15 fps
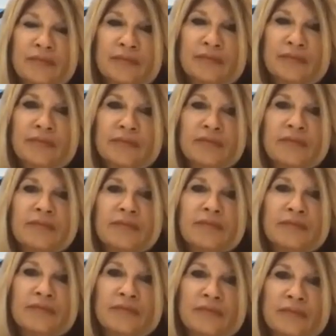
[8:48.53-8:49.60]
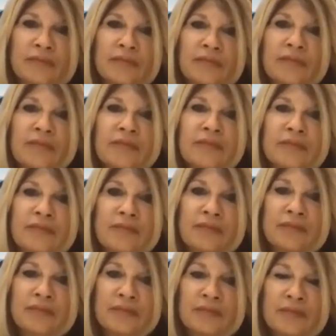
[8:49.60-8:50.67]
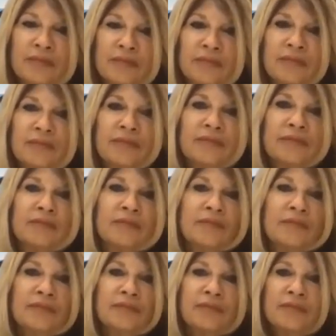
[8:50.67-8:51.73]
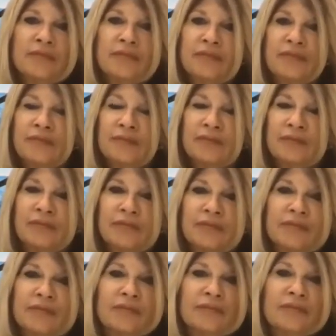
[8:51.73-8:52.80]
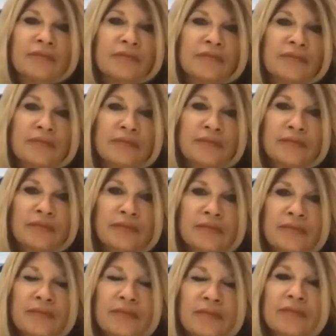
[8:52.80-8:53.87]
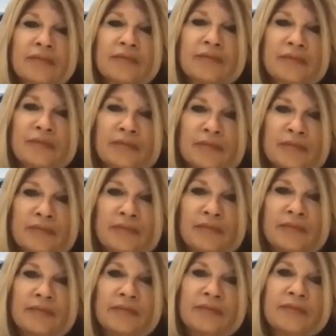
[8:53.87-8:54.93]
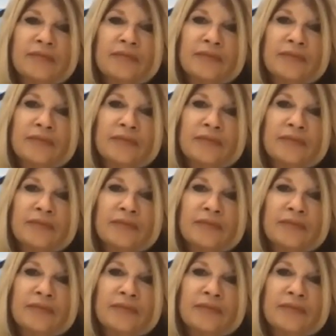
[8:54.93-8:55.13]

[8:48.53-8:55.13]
(not speaking)